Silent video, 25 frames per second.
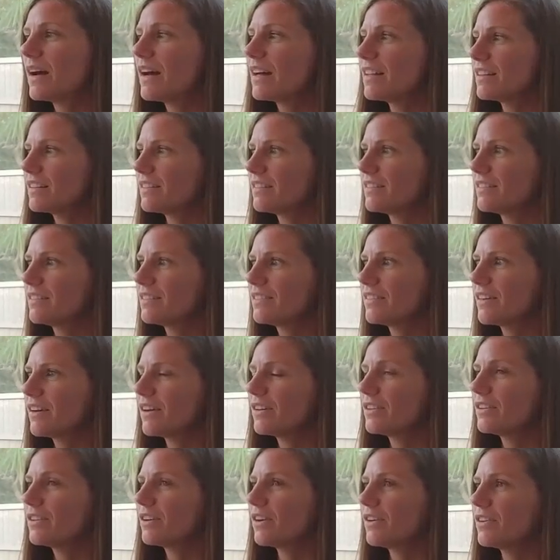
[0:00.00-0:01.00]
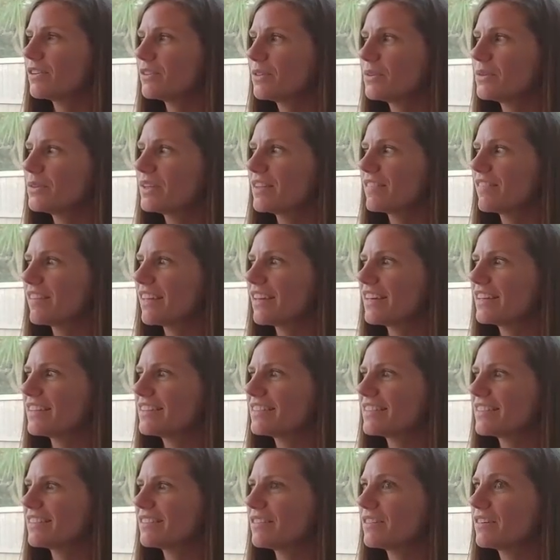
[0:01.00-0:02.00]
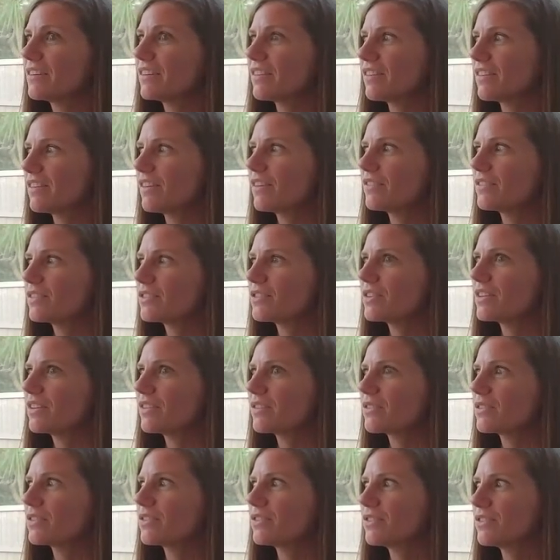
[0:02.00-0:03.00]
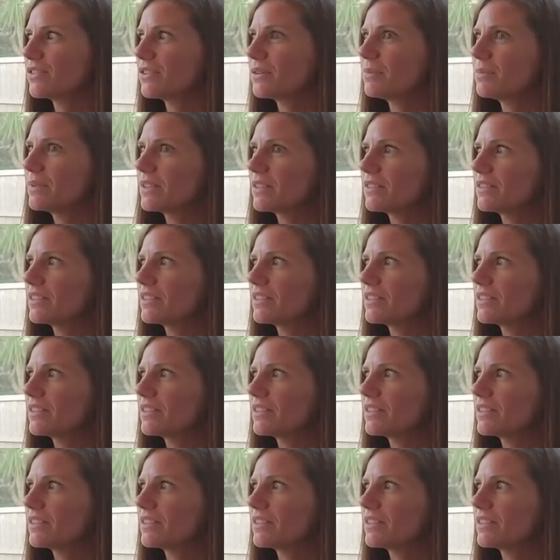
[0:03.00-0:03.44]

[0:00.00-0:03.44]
Well, I always said conservatories are a stupid